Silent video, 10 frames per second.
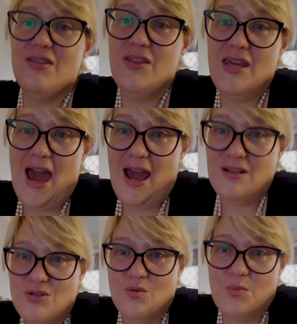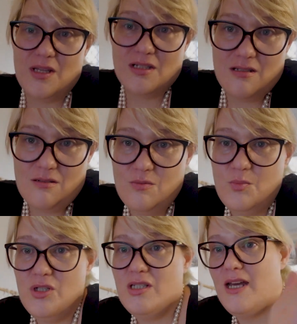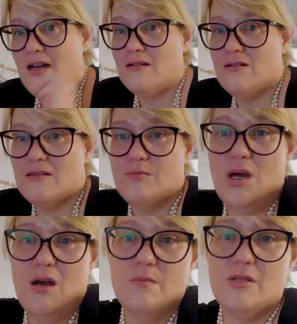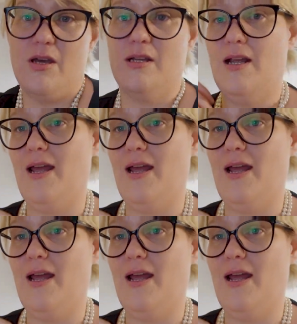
the actual pictures. I'm going to put you down because my arm's hurting.